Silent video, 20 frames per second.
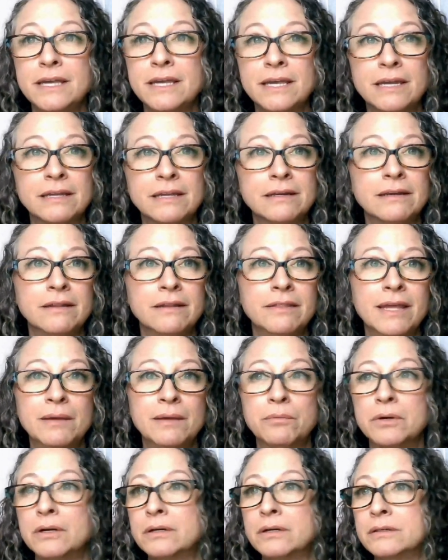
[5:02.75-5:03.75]
and they
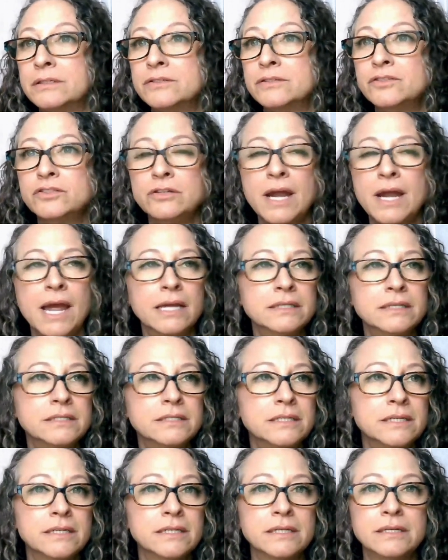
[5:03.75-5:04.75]
were
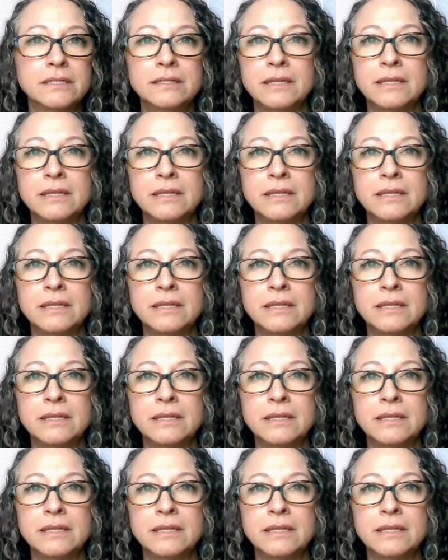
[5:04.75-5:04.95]
distracted,